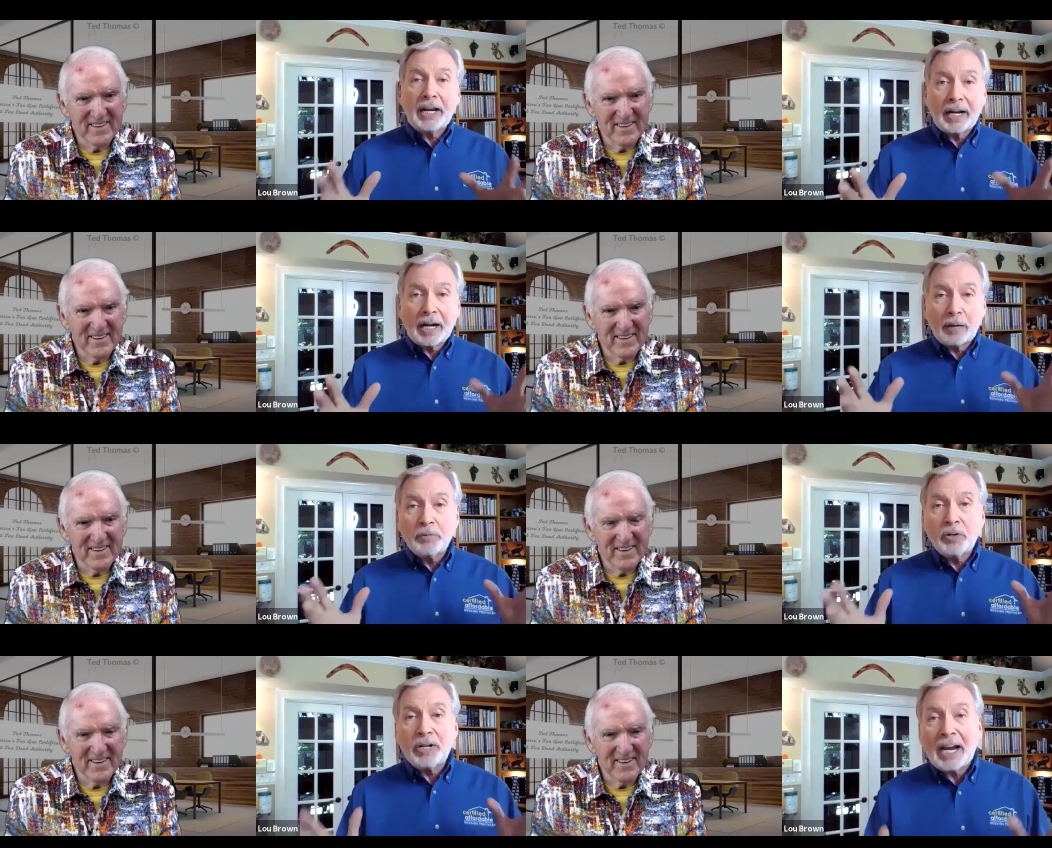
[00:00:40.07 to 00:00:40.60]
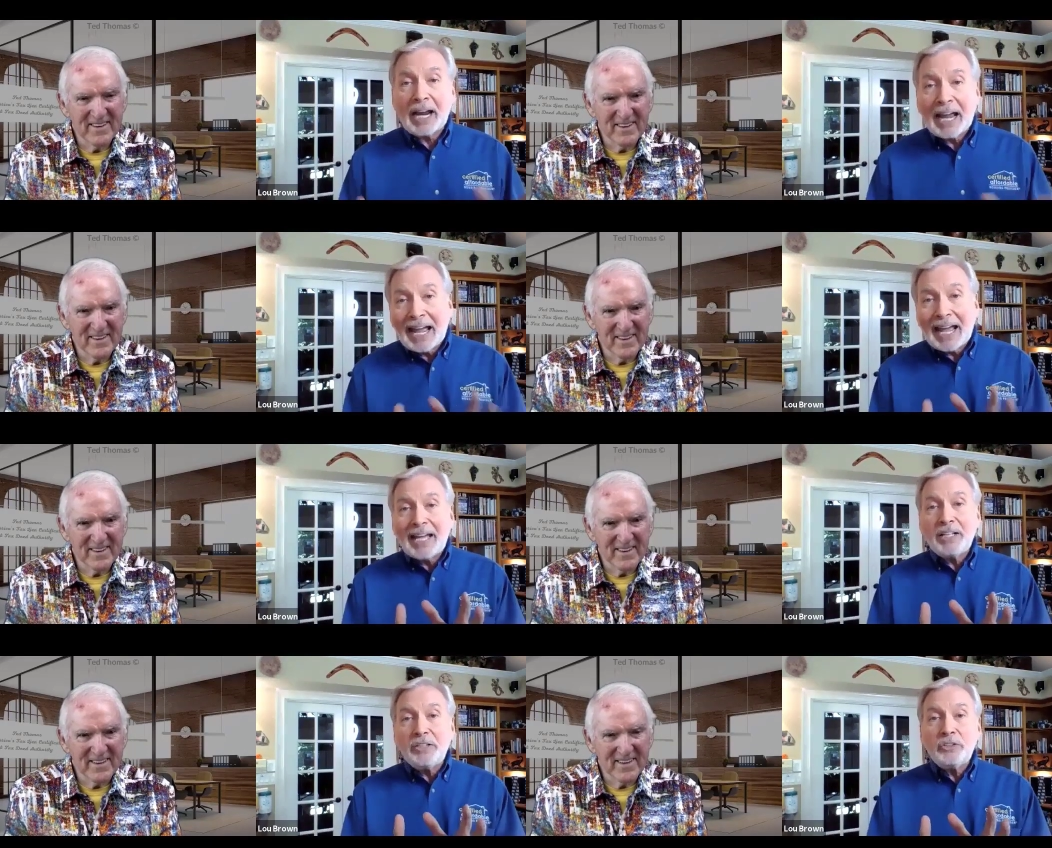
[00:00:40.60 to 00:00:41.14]
Speaker 1: And I'm going to
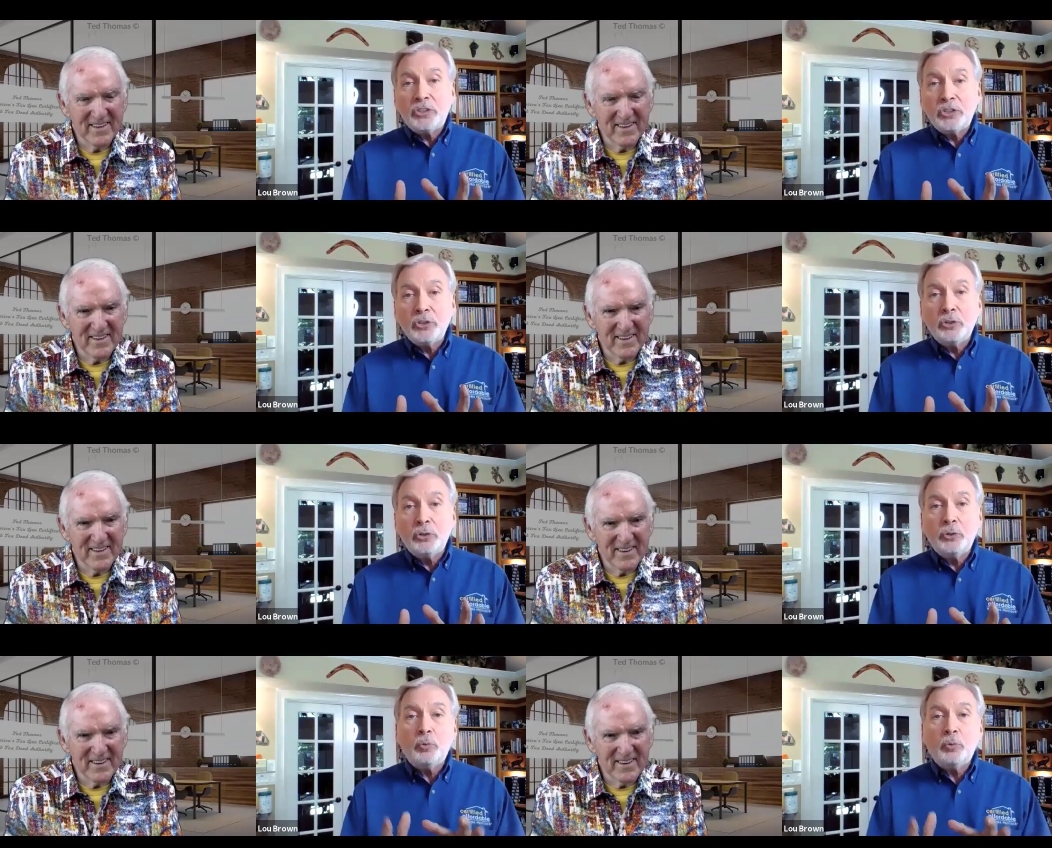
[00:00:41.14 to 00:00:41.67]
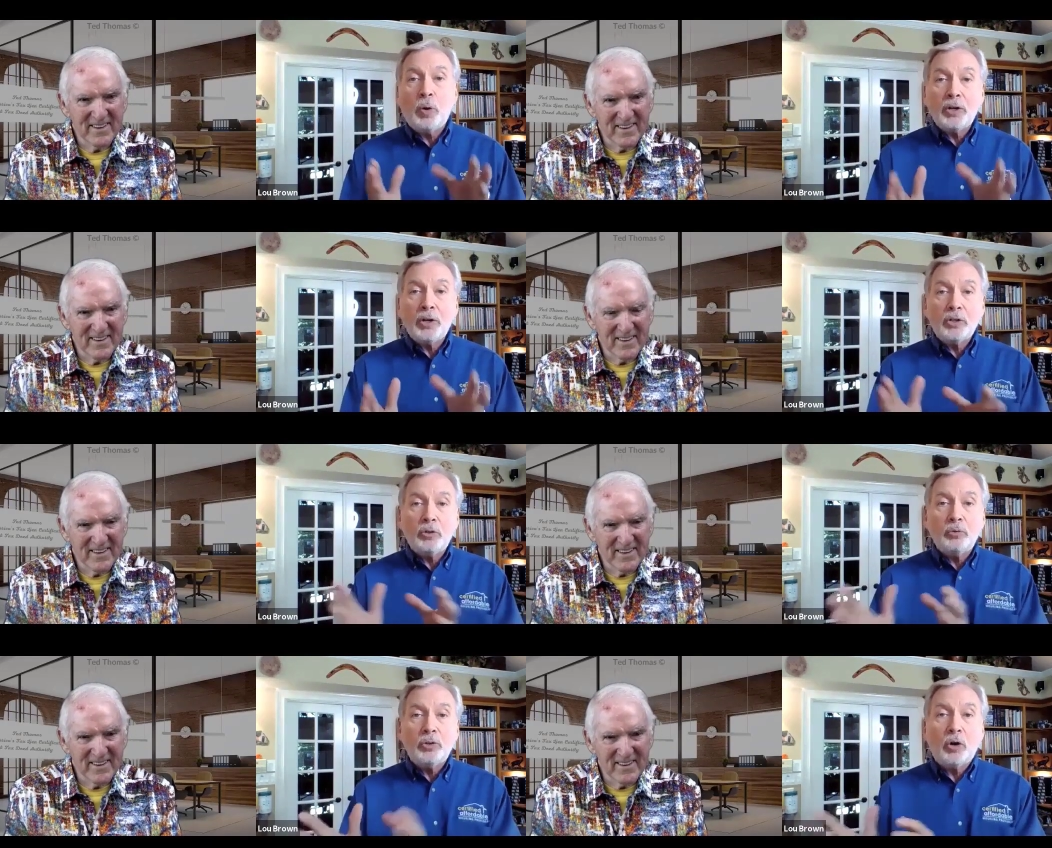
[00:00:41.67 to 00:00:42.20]
add to what
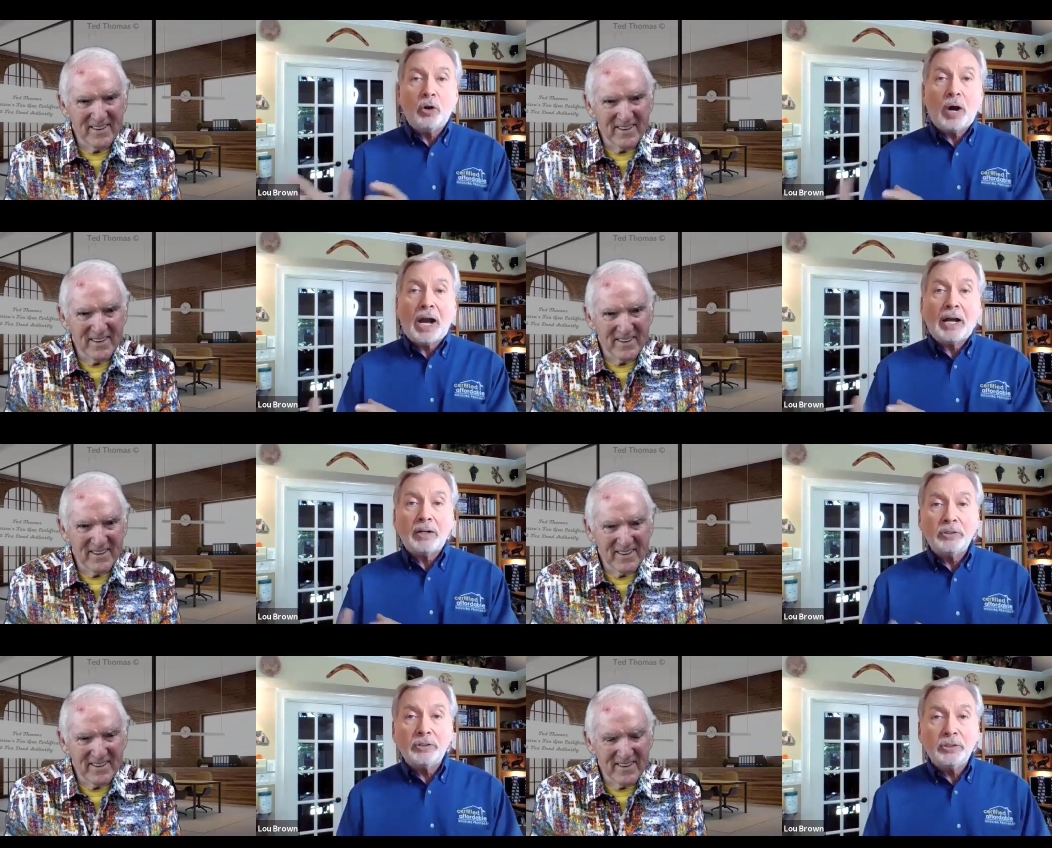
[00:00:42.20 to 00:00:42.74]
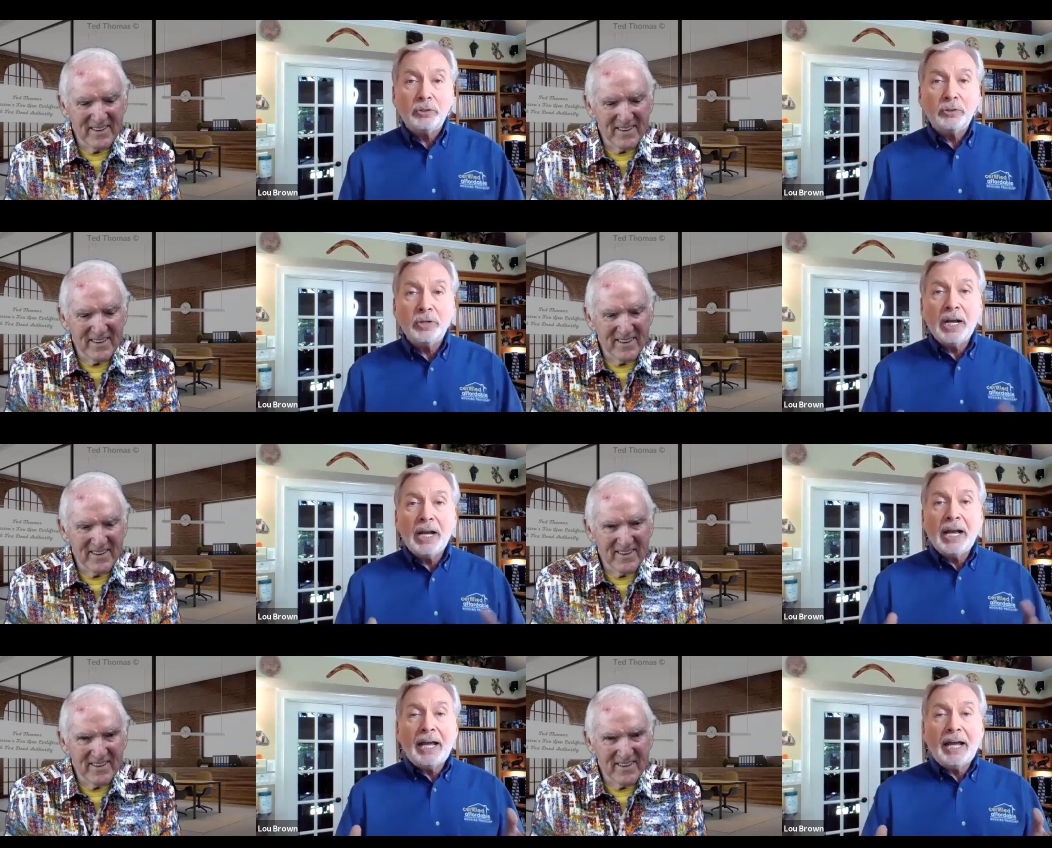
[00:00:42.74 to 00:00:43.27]
you know how to do
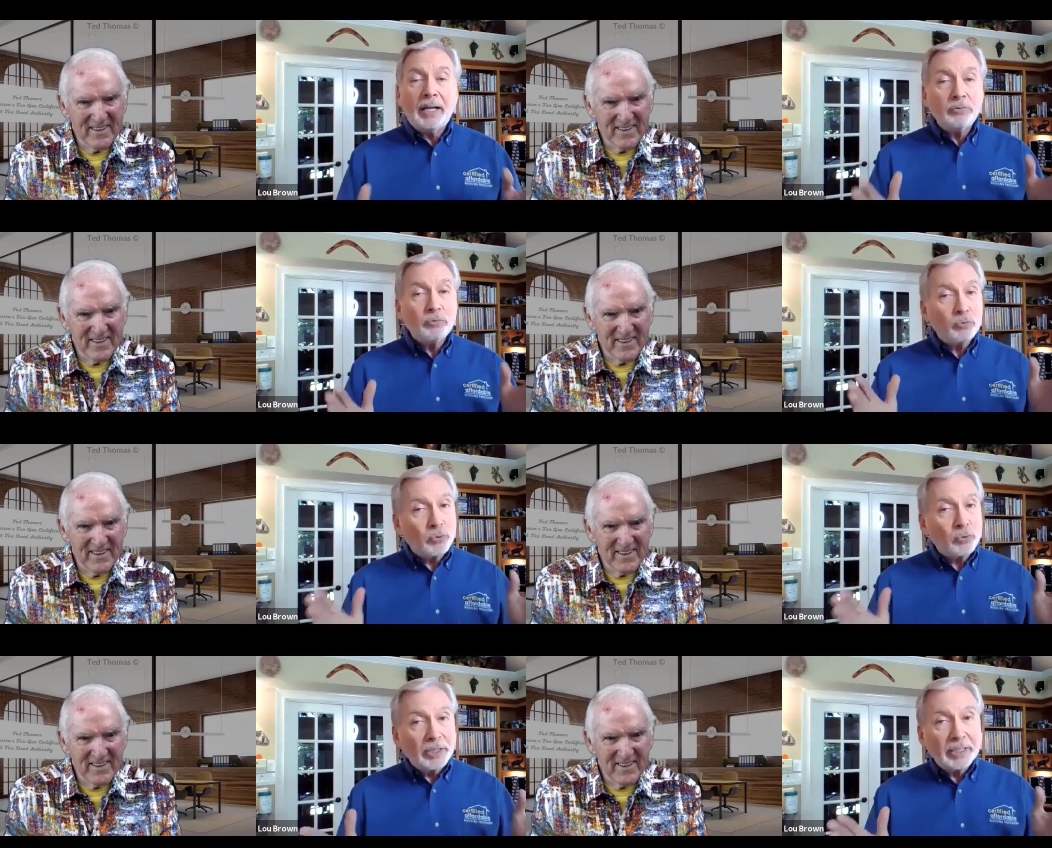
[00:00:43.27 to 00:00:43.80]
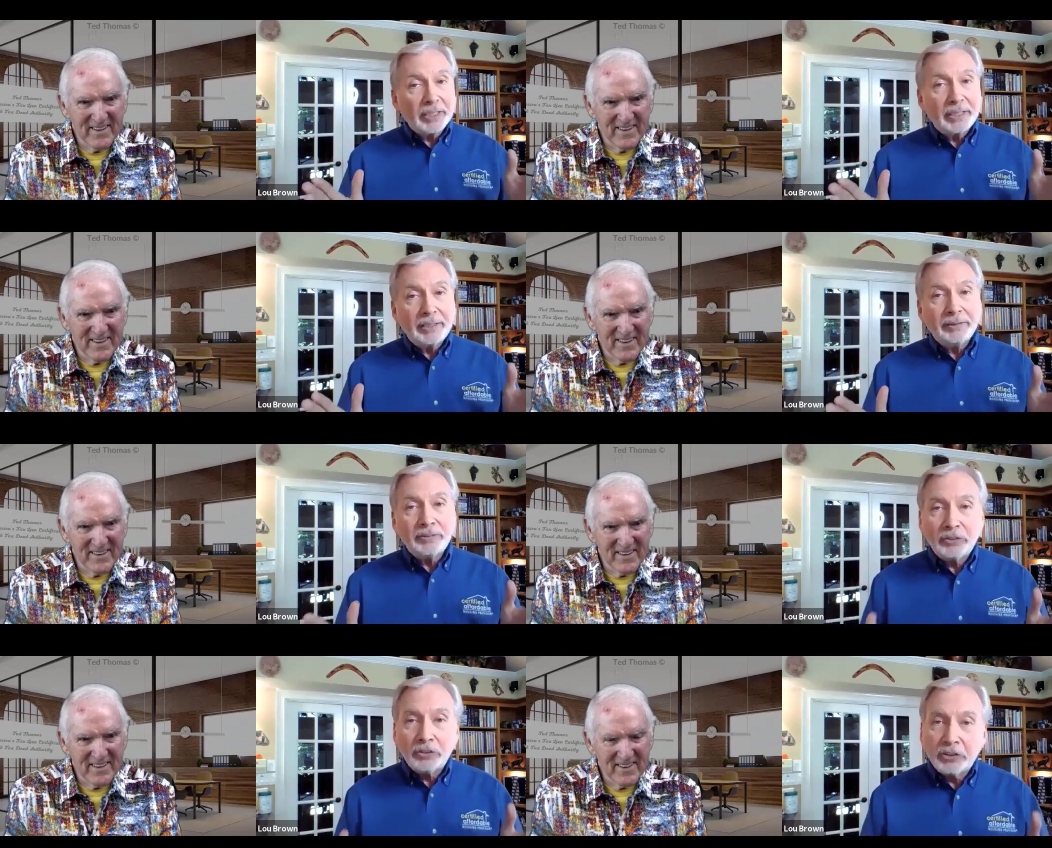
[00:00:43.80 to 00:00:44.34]
and really
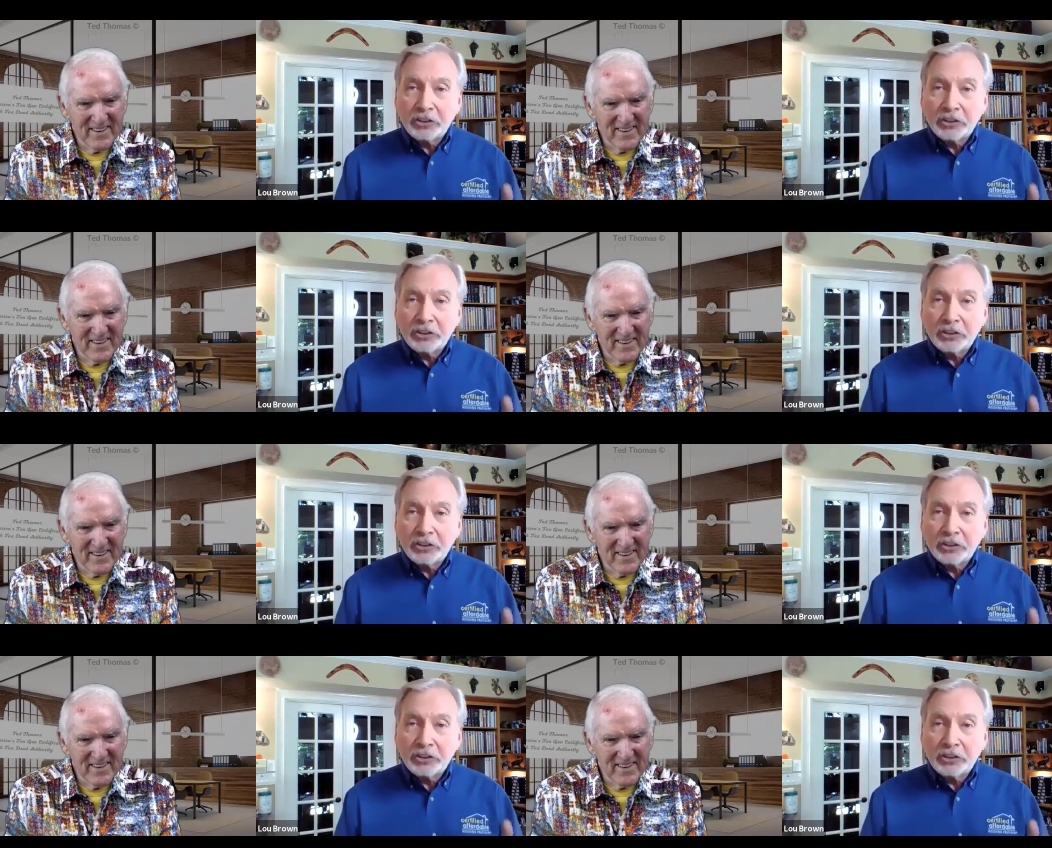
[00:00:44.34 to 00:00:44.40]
